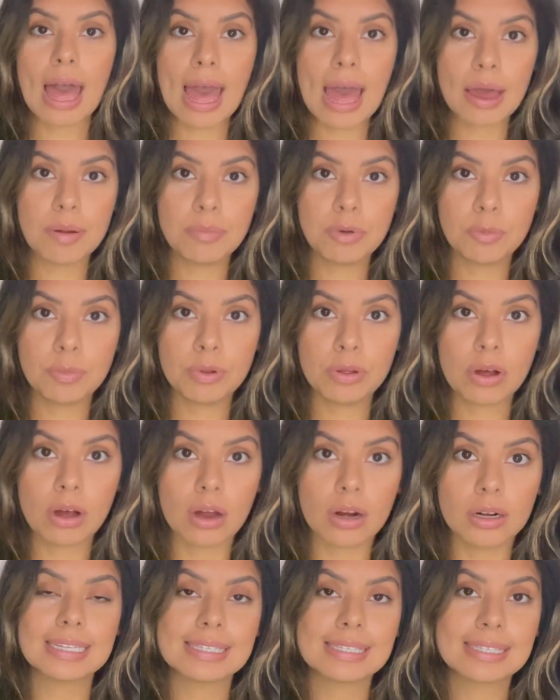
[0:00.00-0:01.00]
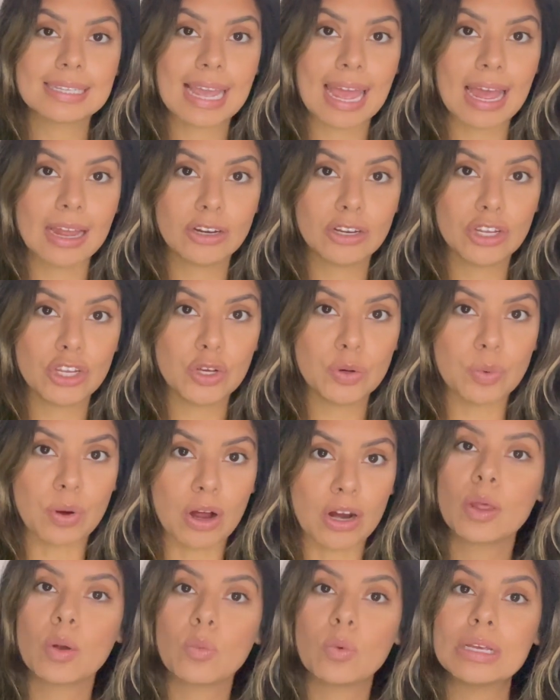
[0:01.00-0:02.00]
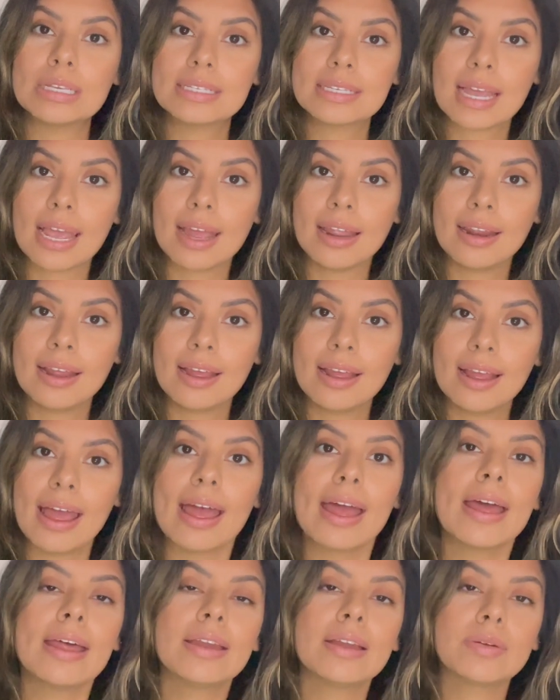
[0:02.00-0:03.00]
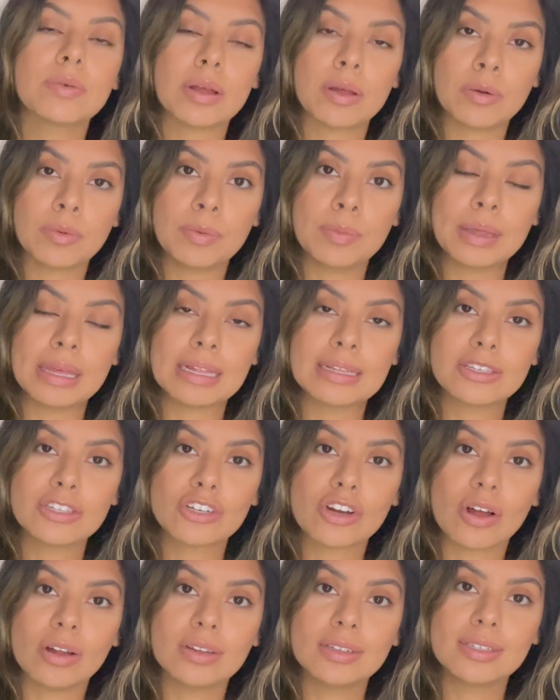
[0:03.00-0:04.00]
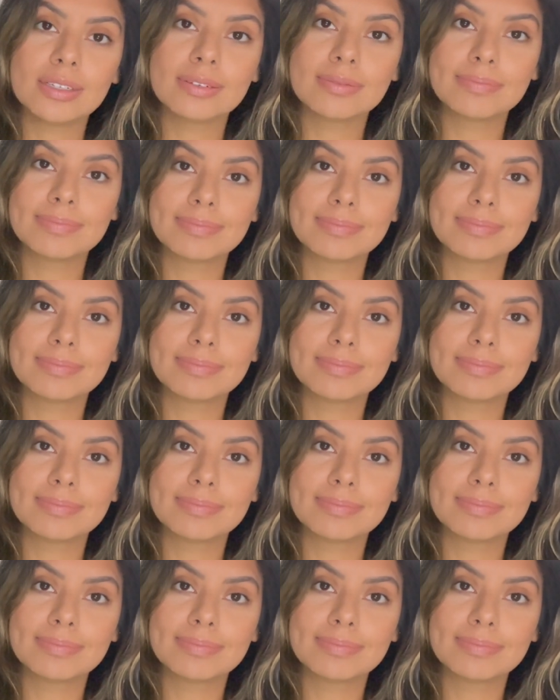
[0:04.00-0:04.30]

Add Mobile Card, Scan QR. We scan it and it will be installed.